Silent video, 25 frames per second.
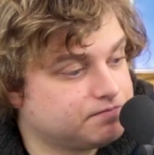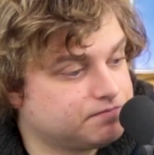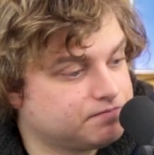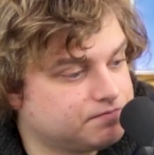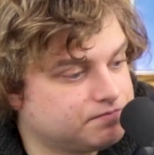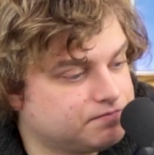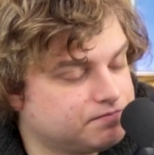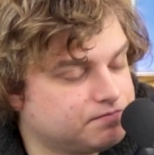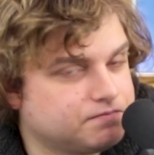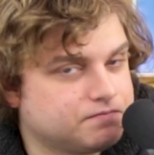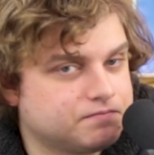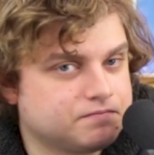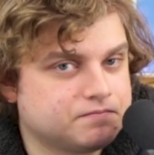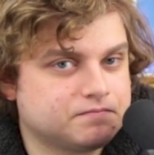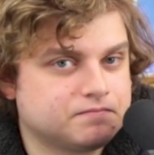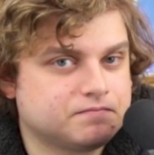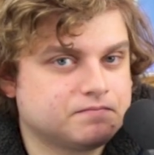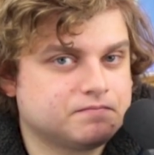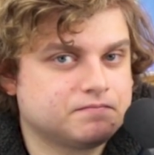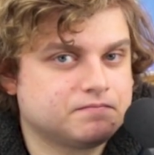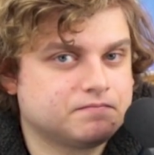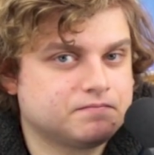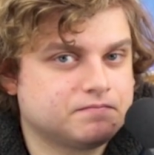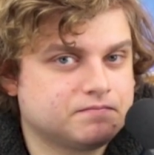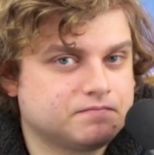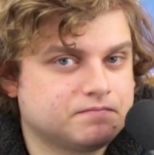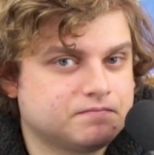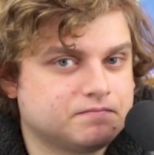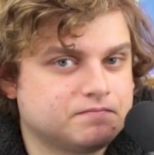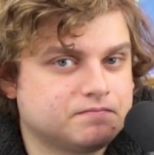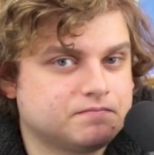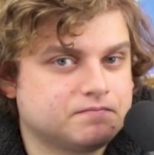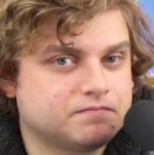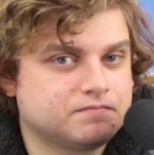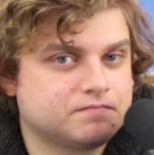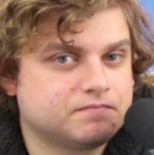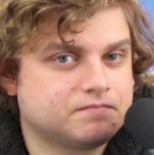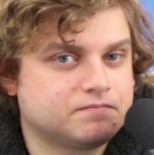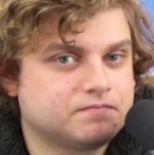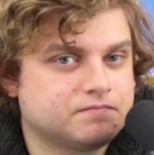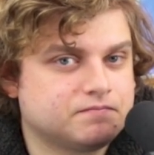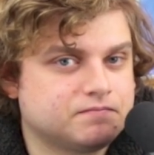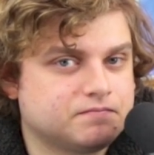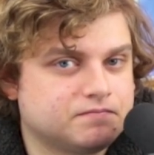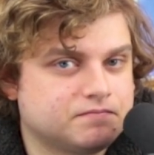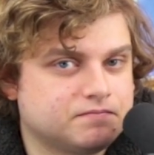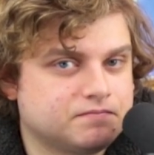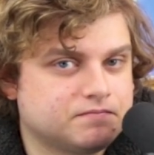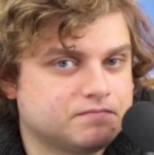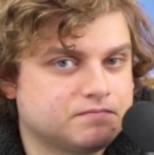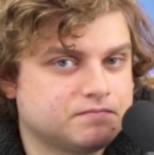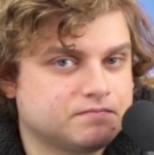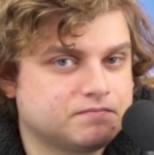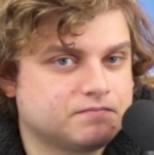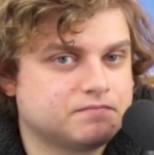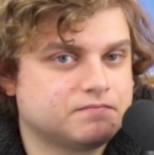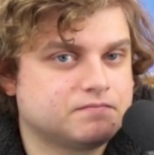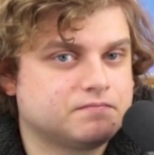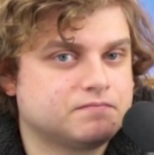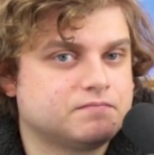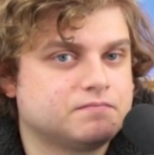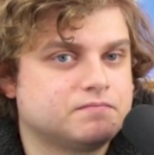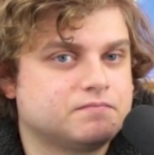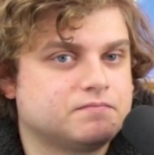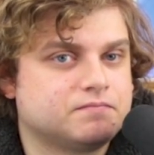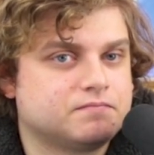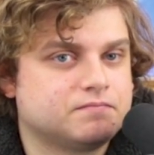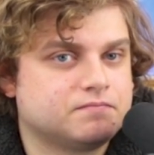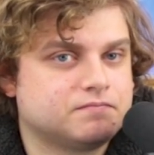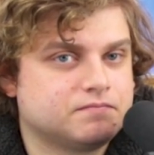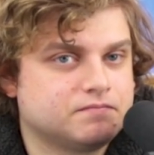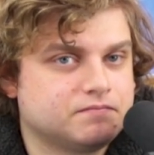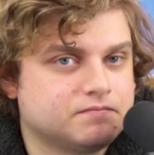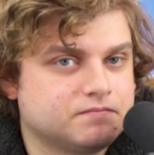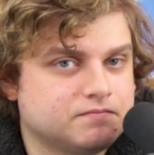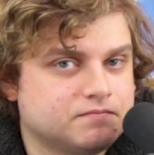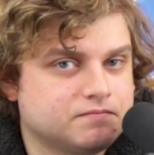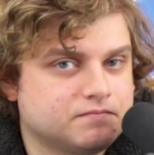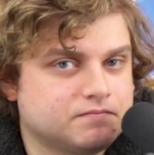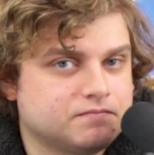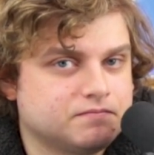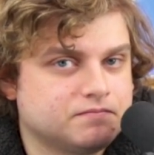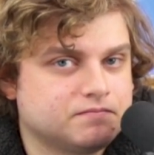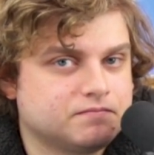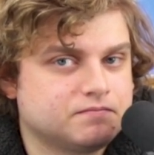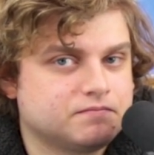No words are spoken by the person on screen.